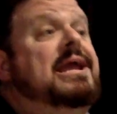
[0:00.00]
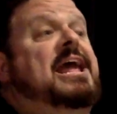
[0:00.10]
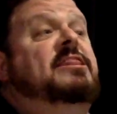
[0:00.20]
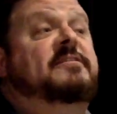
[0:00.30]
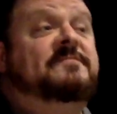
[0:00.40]

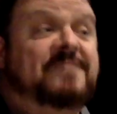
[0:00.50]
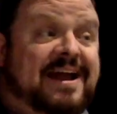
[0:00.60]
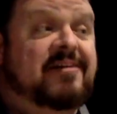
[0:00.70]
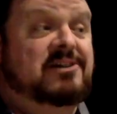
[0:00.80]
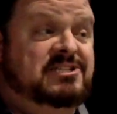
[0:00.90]
and the
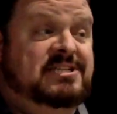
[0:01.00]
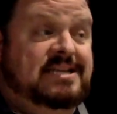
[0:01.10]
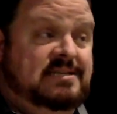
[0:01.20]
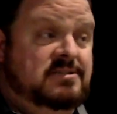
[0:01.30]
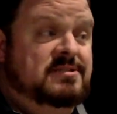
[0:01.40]

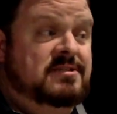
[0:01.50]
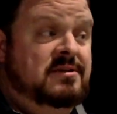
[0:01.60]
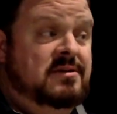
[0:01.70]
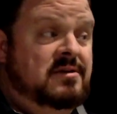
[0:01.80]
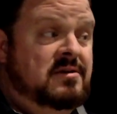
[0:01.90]
Pharisees
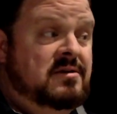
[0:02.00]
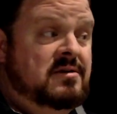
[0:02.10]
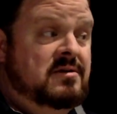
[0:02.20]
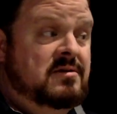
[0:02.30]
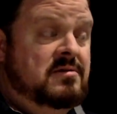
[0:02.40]

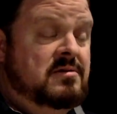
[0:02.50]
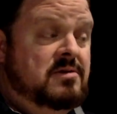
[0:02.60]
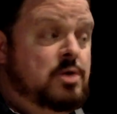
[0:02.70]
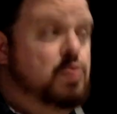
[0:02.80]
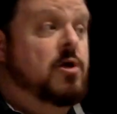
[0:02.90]

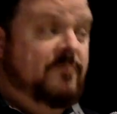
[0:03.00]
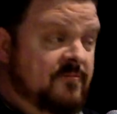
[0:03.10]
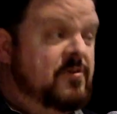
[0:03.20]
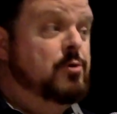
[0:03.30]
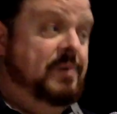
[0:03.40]
who are
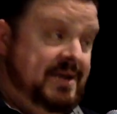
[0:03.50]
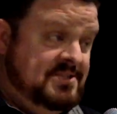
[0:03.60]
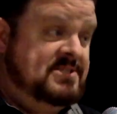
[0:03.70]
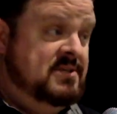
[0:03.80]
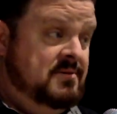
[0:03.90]

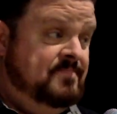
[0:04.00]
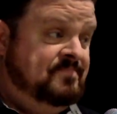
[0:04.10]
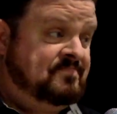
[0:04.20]
furious.